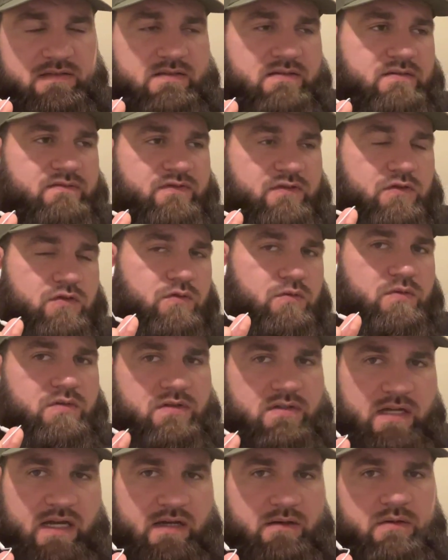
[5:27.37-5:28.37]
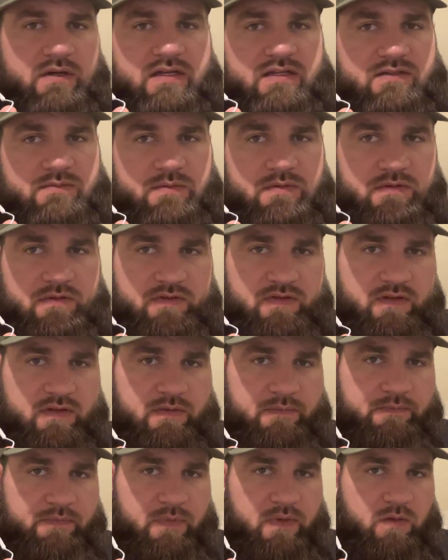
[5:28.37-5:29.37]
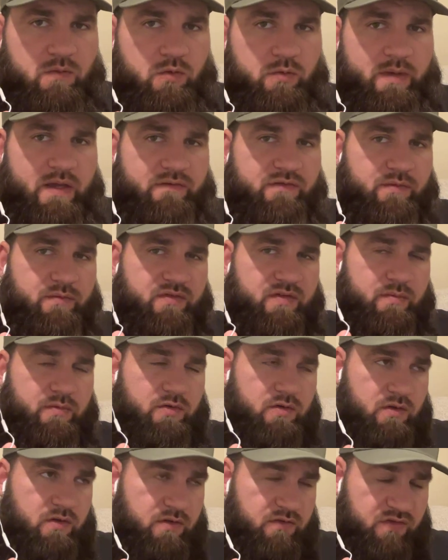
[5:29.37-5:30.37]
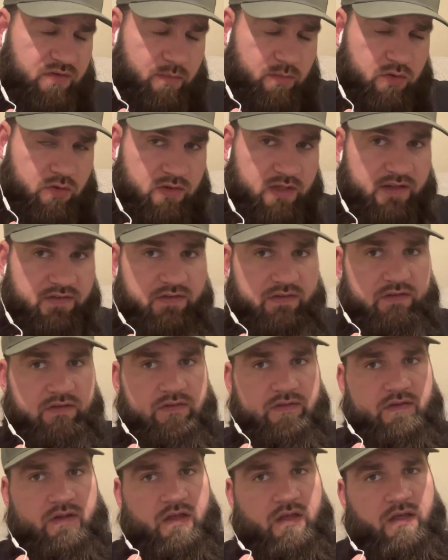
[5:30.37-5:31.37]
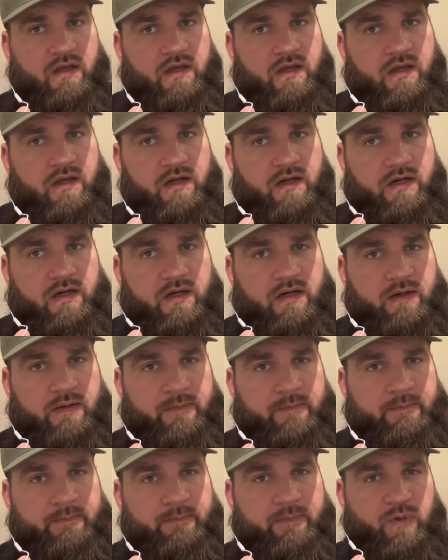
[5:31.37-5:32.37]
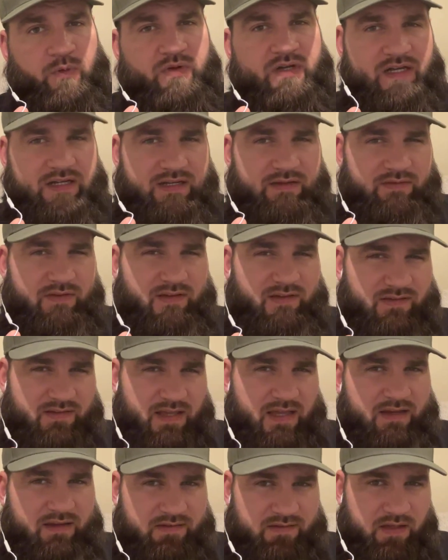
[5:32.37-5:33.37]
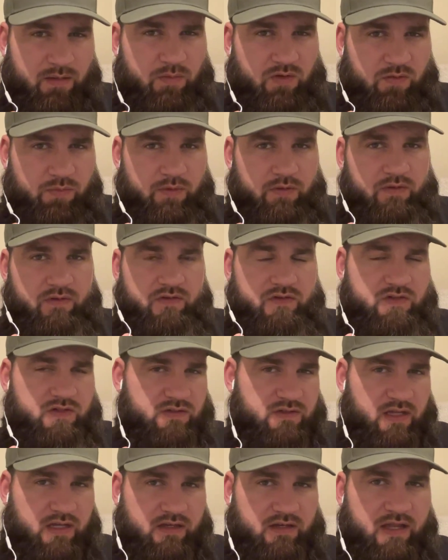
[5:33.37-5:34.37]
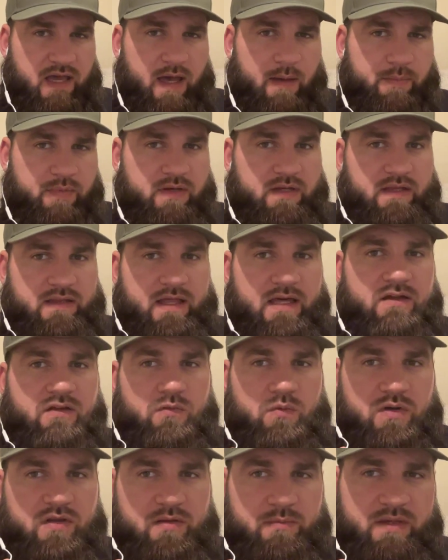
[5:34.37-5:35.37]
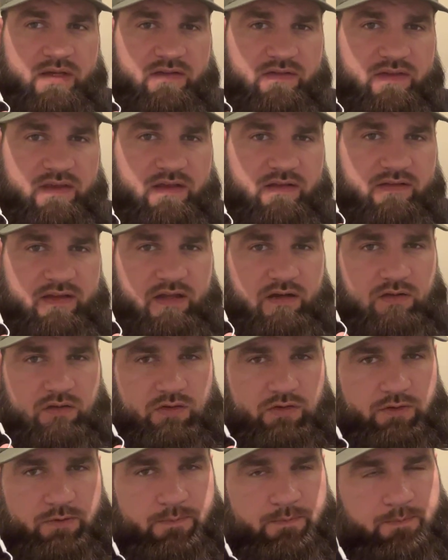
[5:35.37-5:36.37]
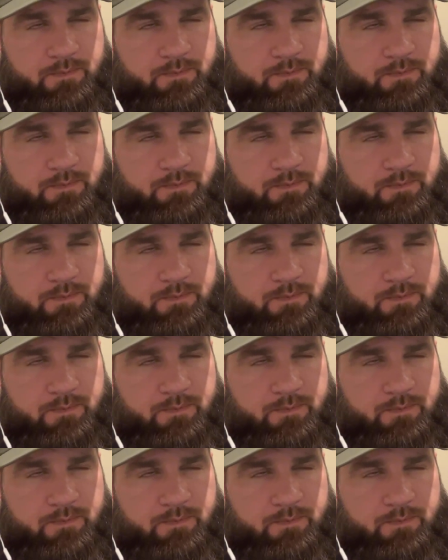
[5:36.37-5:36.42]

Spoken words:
for you how I experience it. We may have some similar lessons, but we're not going to have the exact same experience. It's just not going to happen, and that is one of the biggest things I had to learn.